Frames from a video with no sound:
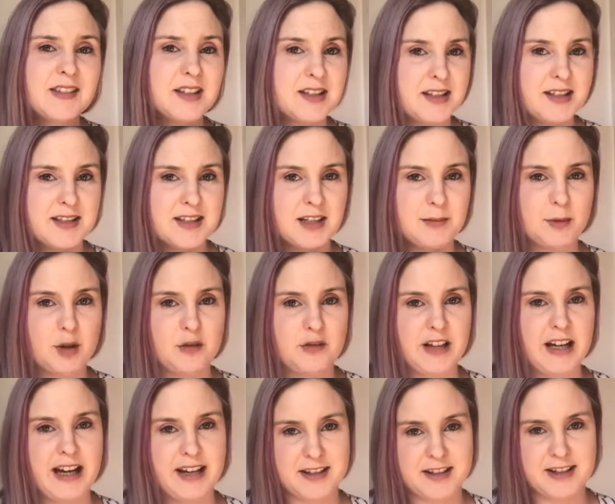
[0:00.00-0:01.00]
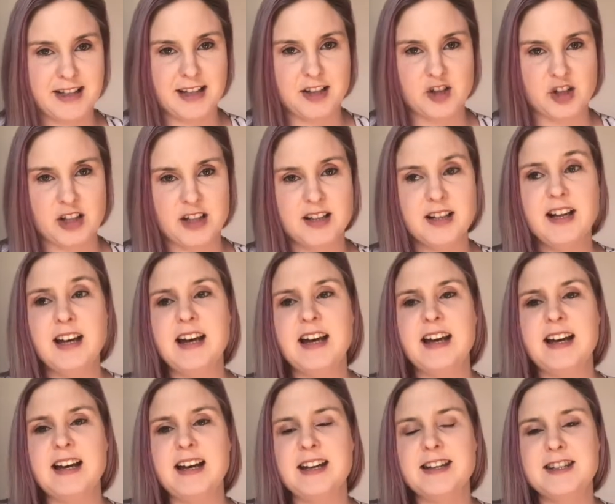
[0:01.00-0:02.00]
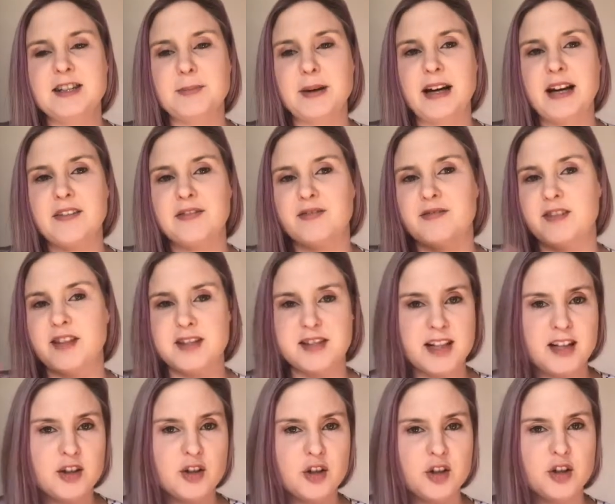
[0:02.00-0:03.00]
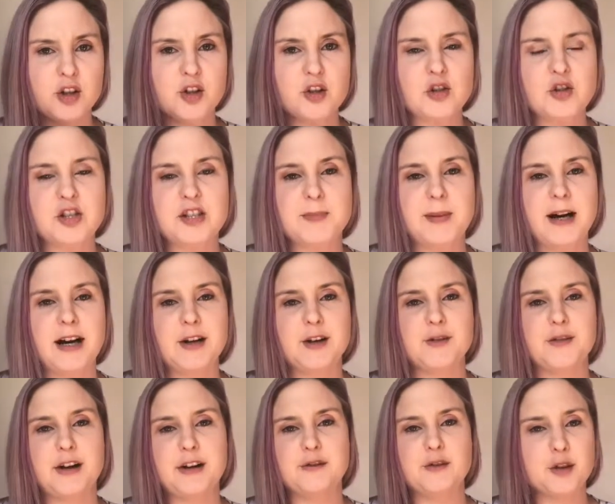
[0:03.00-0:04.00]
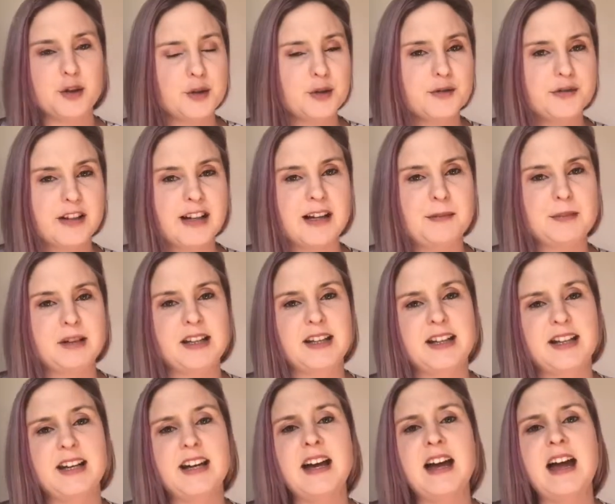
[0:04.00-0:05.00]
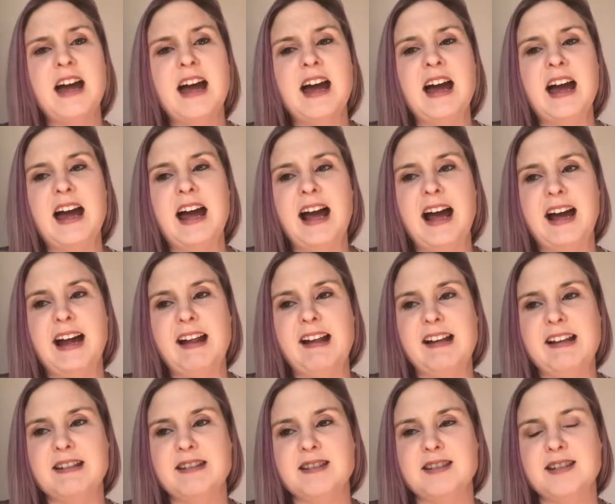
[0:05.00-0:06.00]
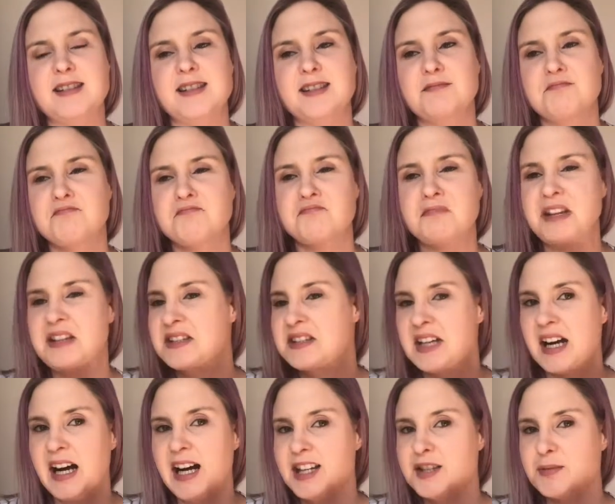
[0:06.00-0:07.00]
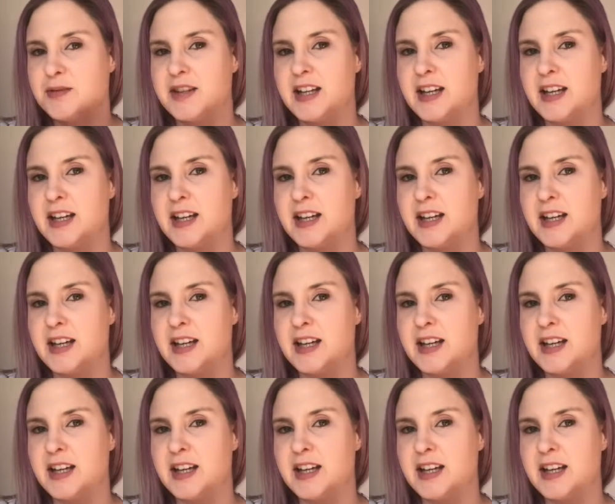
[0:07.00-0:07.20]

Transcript: the Disney movie Anastasia, it's about this young girl. She's part of a royal family, and it starts with